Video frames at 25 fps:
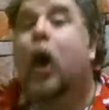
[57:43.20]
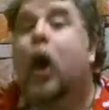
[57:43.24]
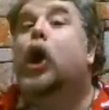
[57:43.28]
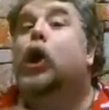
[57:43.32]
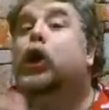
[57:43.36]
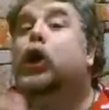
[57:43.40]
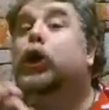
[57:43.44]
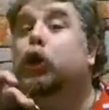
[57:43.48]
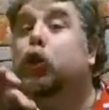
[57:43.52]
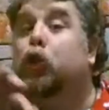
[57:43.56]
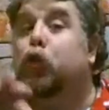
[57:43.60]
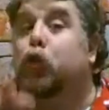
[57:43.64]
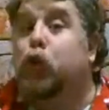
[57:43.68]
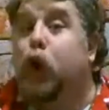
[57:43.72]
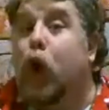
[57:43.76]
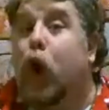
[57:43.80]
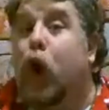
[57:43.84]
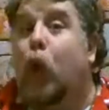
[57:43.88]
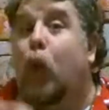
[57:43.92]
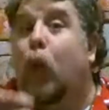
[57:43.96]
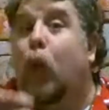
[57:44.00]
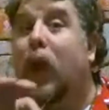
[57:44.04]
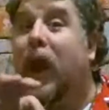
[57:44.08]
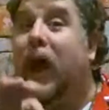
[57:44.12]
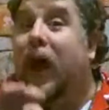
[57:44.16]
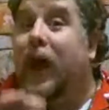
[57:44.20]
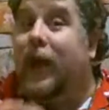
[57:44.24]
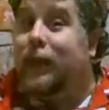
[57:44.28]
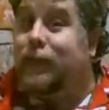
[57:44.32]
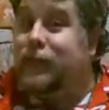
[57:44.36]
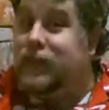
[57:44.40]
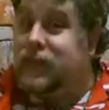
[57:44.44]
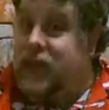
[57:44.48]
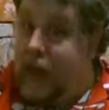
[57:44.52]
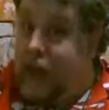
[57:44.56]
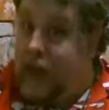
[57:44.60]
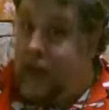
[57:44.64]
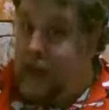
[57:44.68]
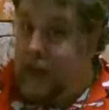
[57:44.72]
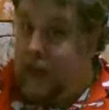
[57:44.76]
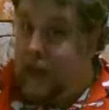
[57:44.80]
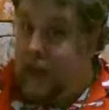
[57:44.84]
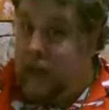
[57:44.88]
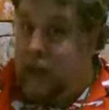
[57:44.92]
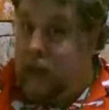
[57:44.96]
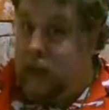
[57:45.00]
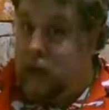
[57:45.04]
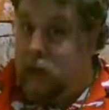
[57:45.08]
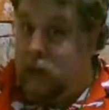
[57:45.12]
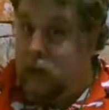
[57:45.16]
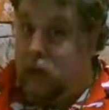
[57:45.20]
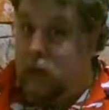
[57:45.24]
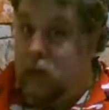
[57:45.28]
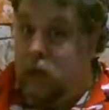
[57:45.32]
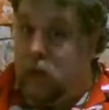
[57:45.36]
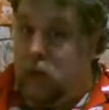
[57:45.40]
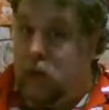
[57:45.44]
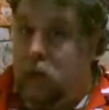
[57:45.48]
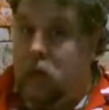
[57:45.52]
You know what I am telling you.